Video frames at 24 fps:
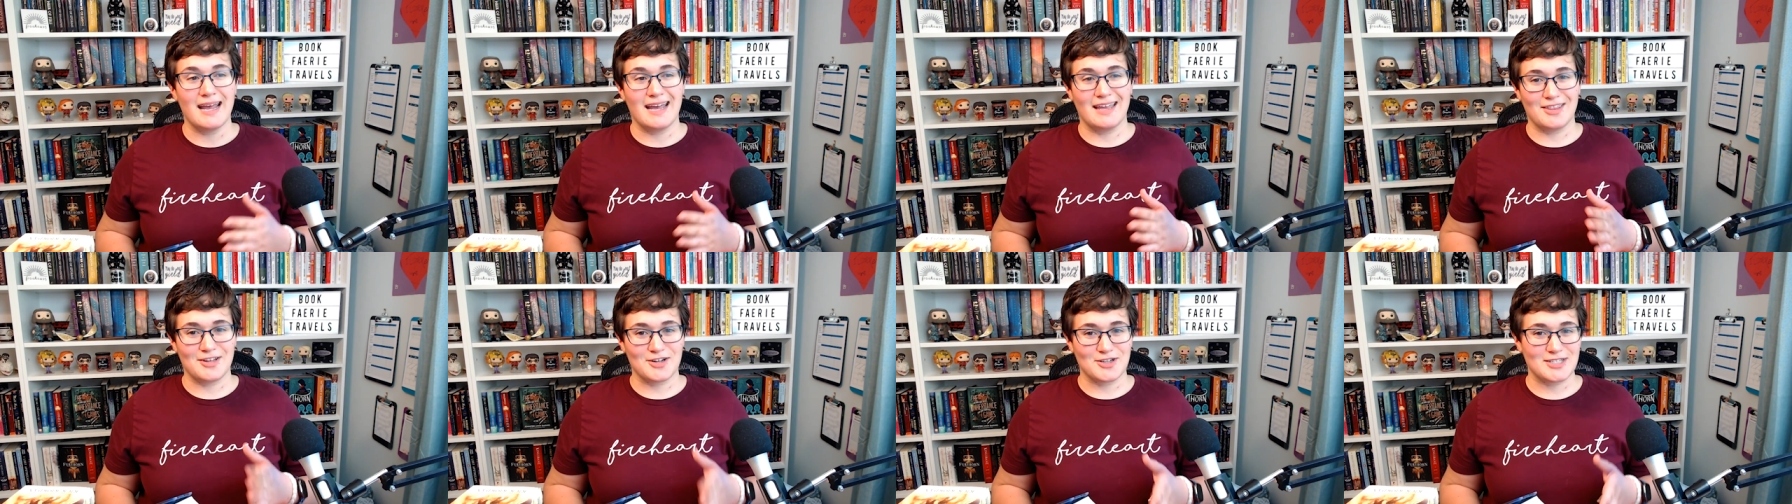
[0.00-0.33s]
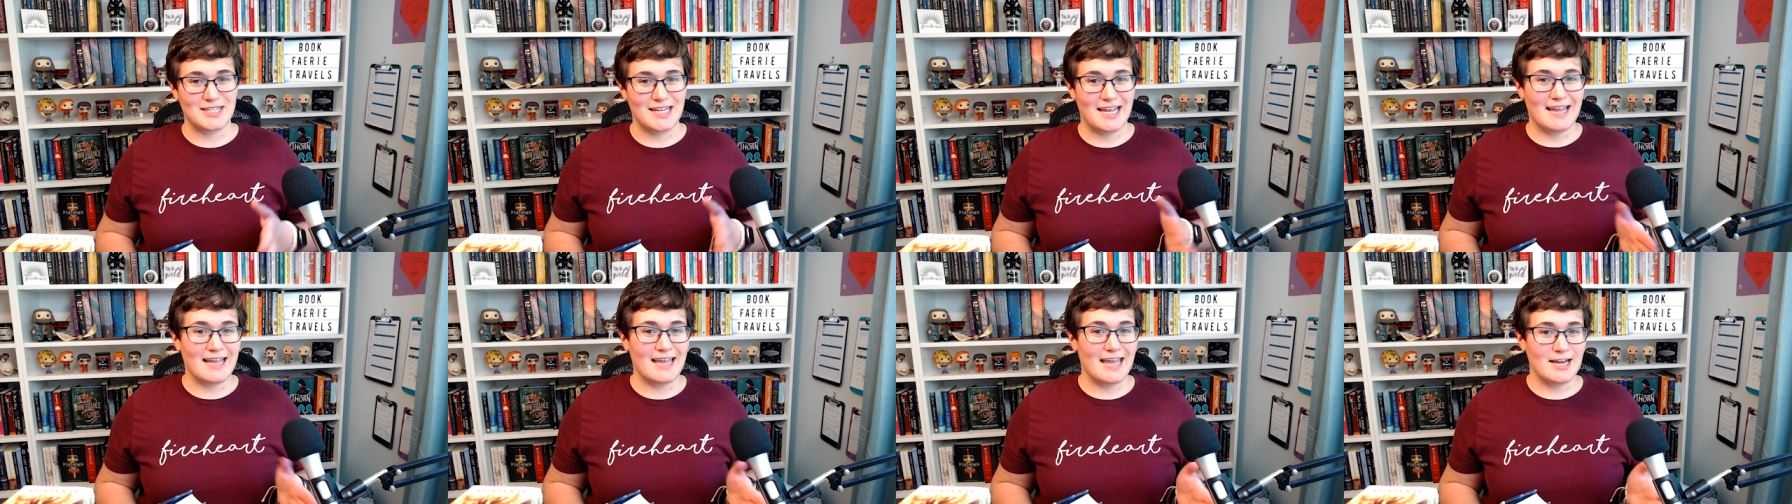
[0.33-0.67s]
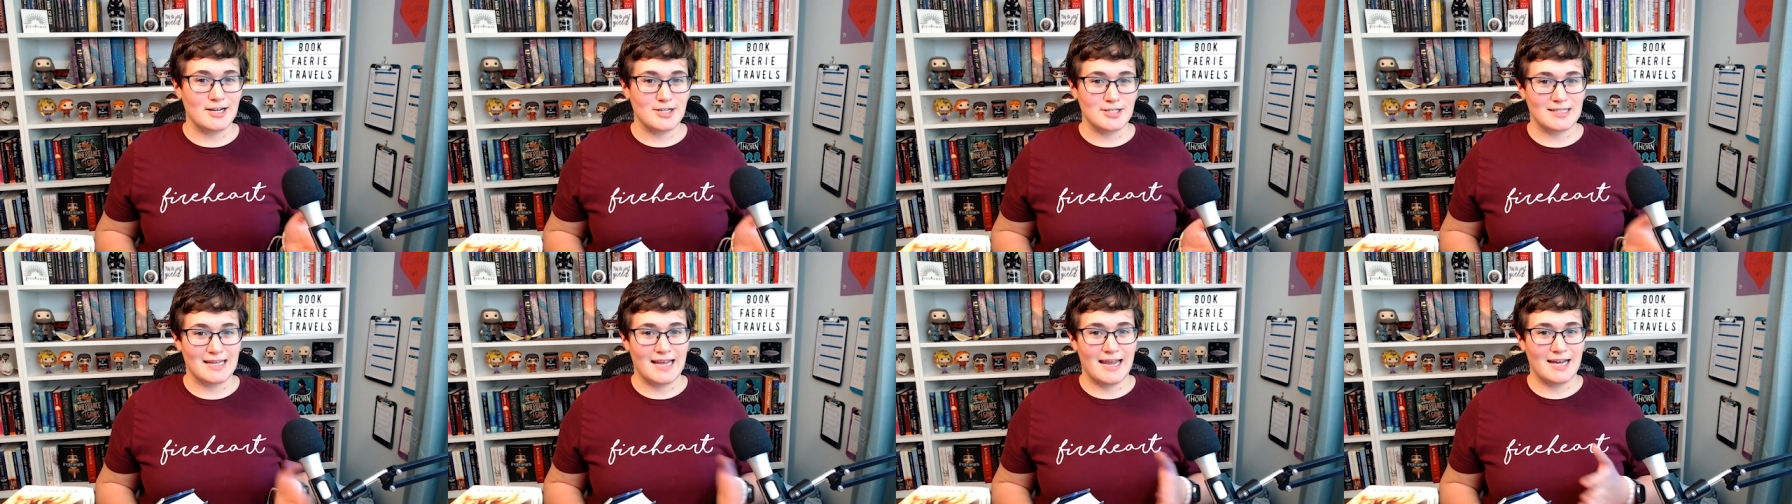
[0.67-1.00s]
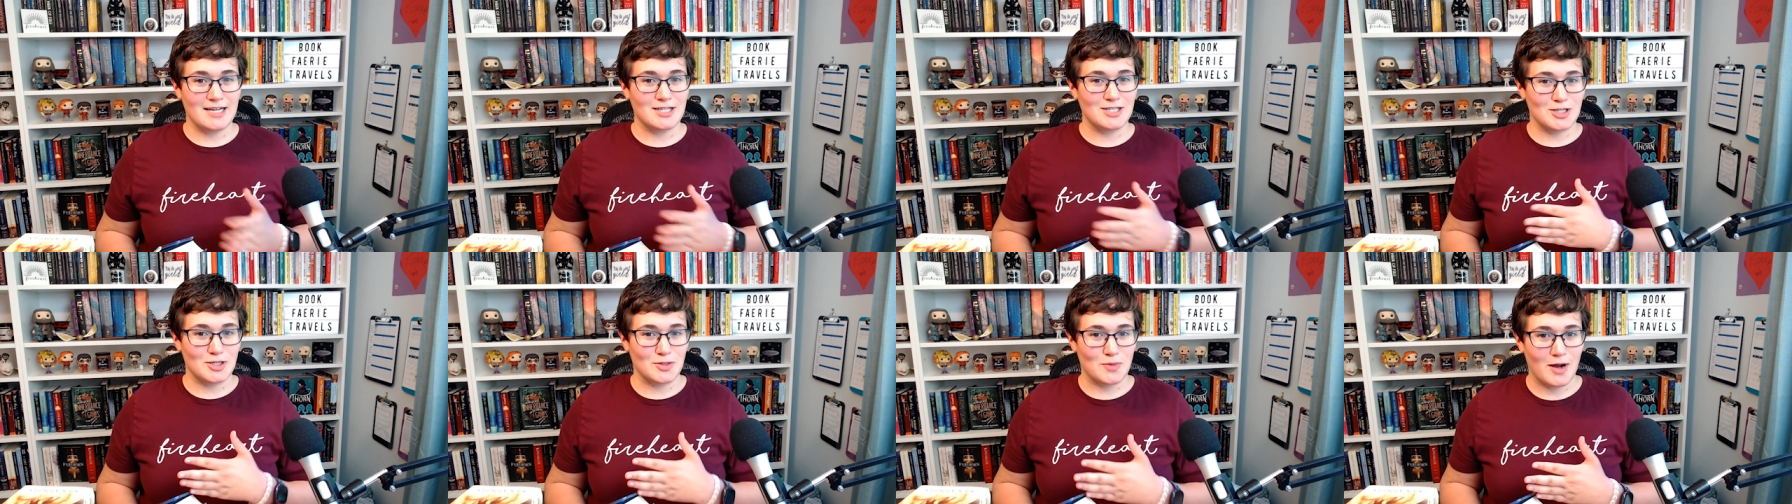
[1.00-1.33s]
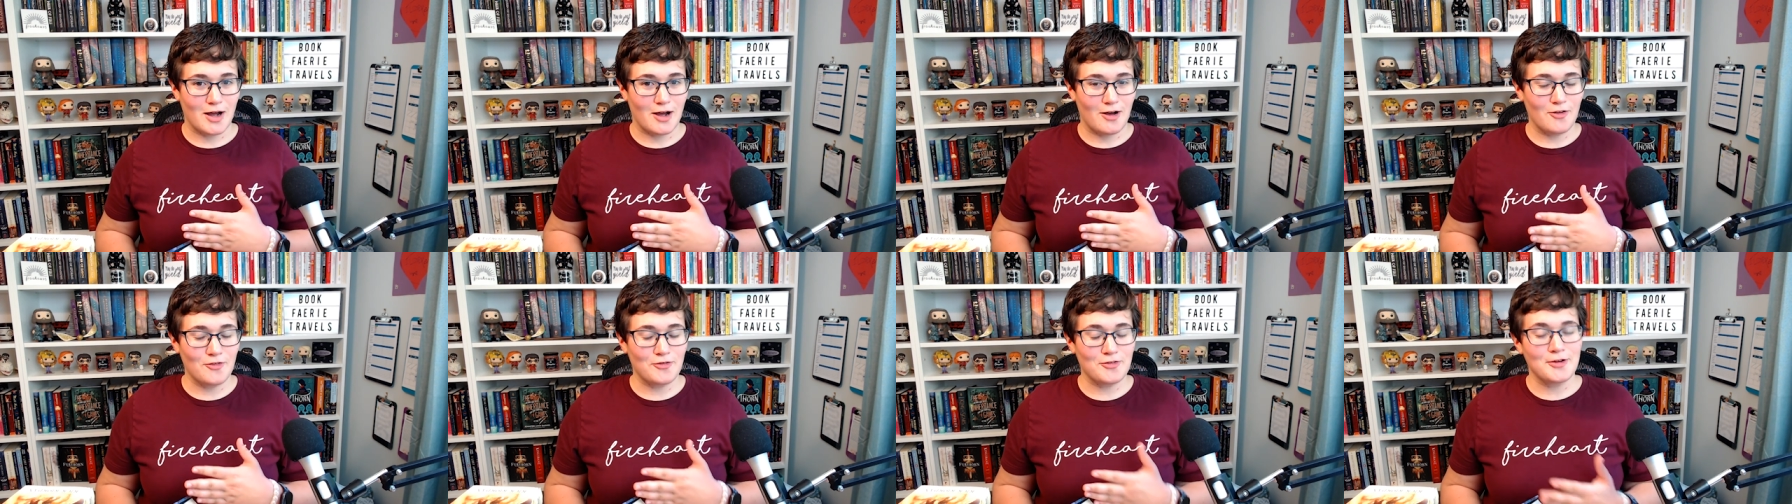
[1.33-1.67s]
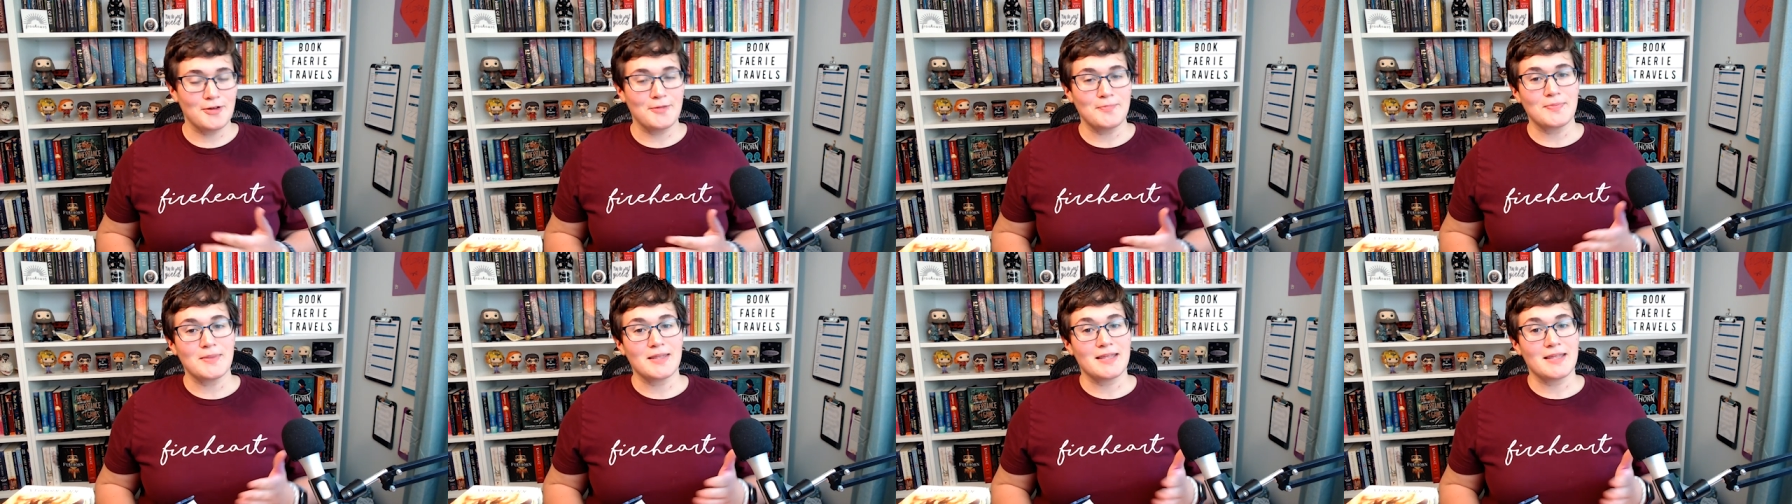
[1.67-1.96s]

and they're saying ages 8 to 12,